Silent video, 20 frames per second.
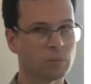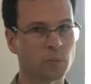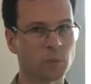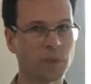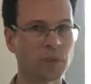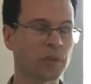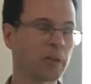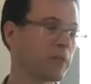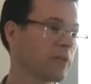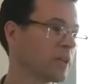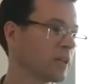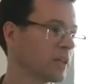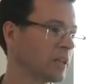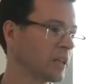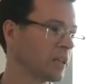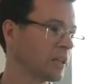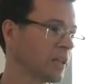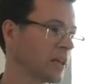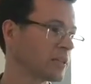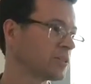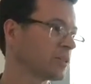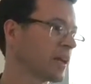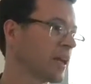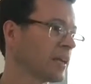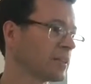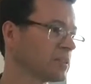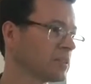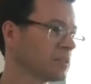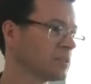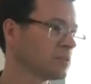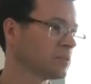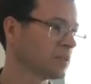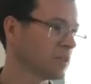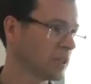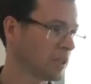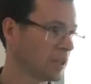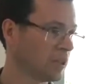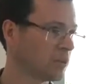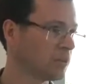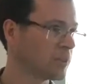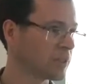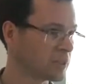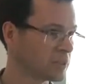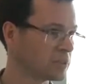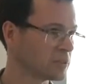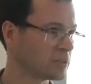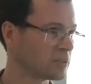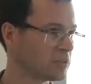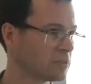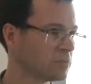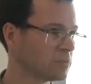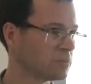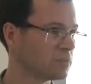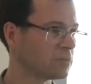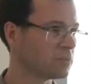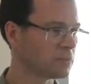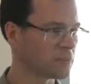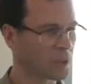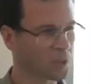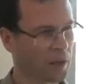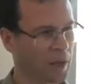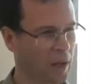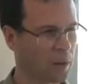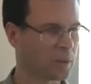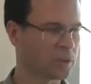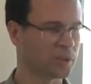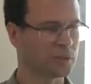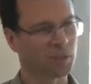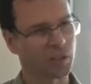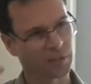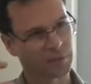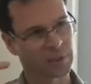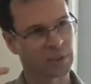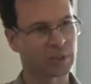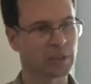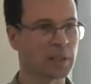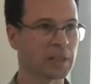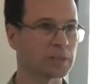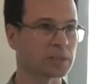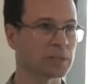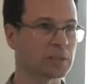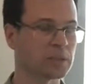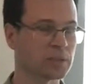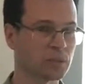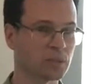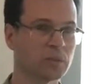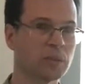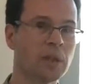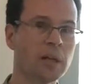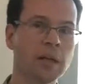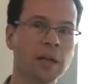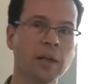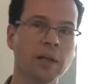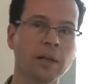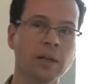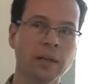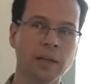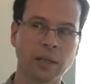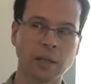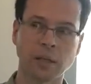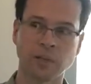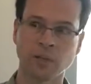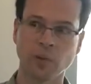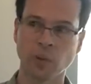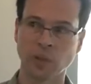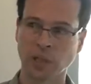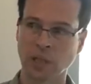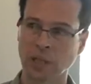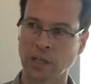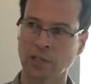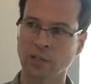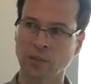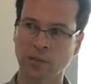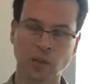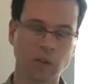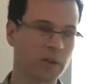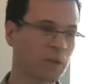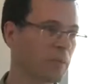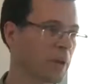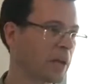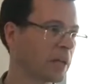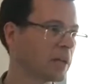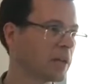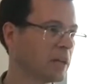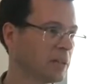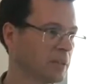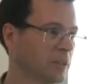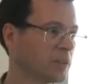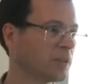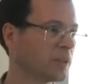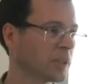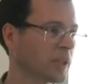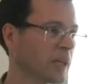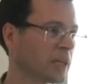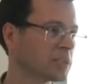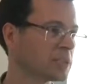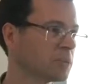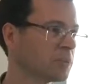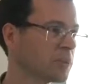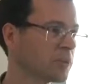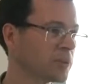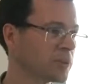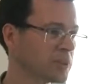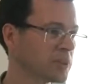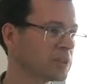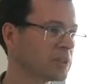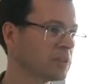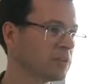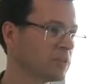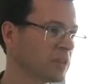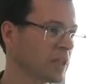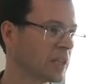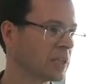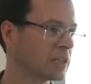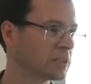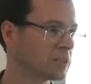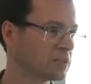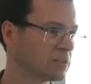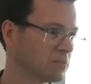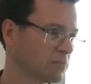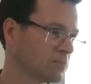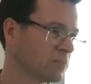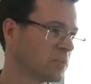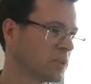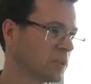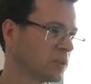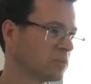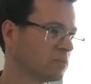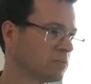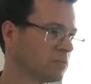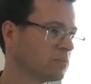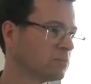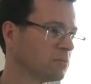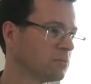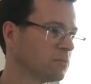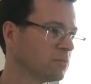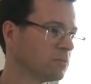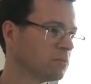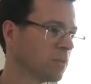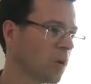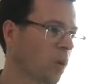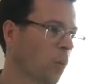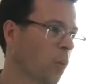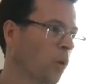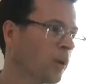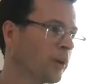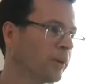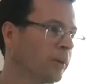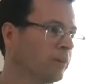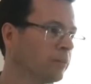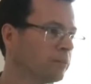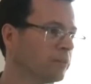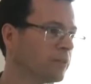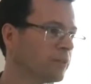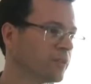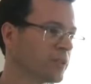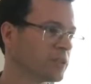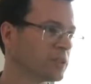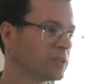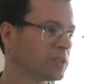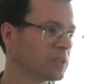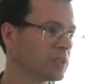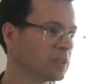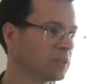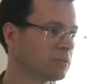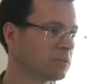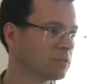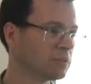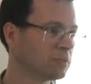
We don't have any natural gas here because, how would you offset the natural gas? So if you were going to do an on-demand, it really has to be resistive, and then it's, 1 efficiency.